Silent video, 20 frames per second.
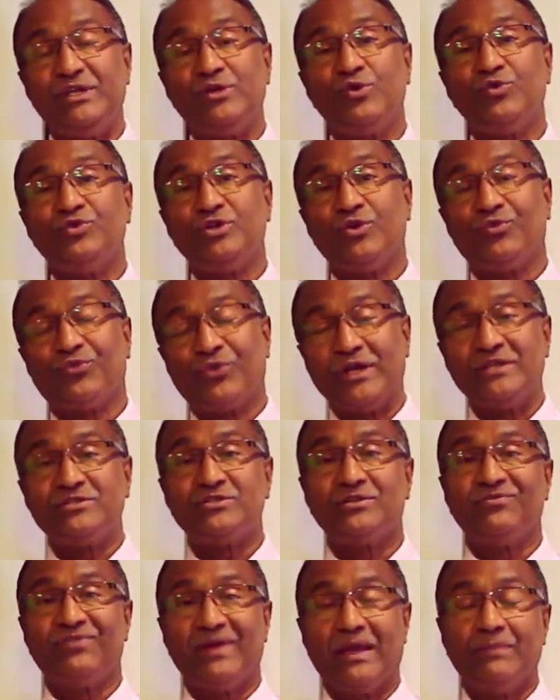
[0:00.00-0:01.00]
video with your
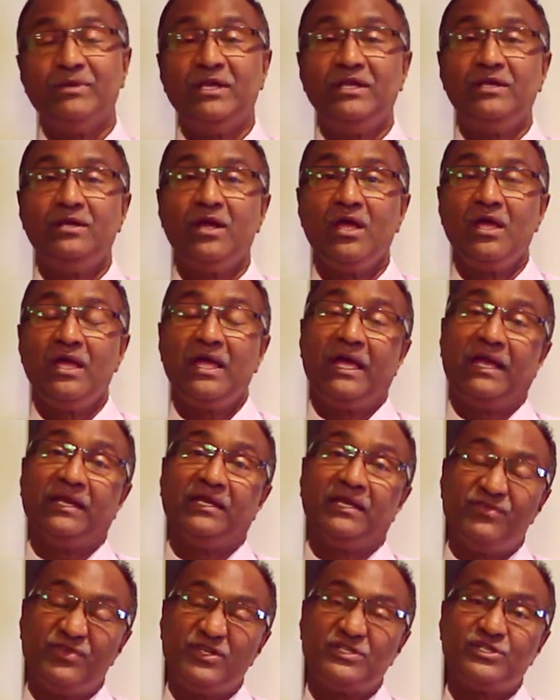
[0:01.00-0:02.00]
friends and family,
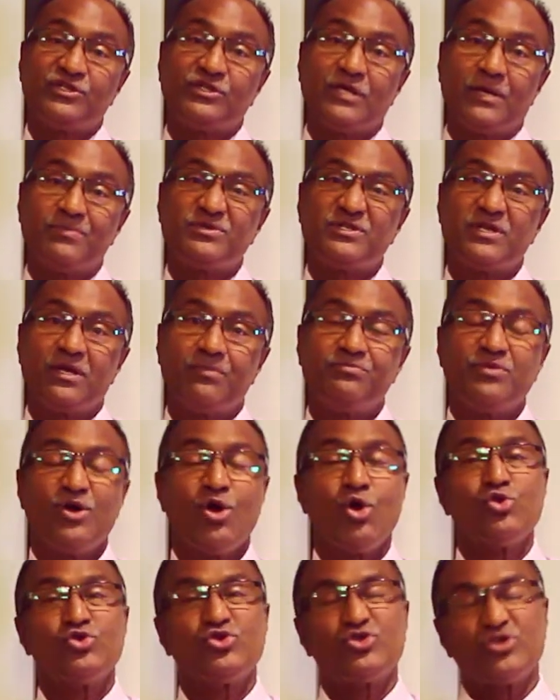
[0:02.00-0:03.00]
and give us a thumbs up.